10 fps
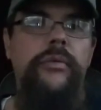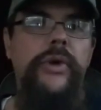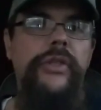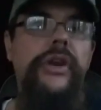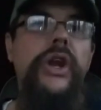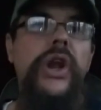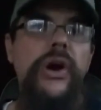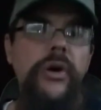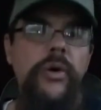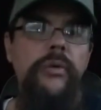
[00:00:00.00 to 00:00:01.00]
with
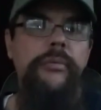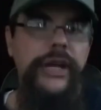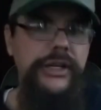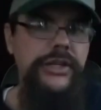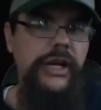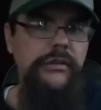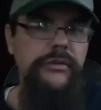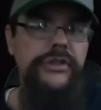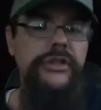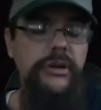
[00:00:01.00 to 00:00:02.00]
no paycheck?
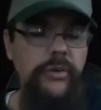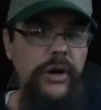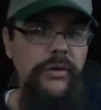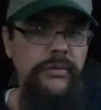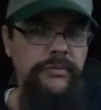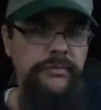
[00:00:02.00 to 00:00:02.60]
Zero.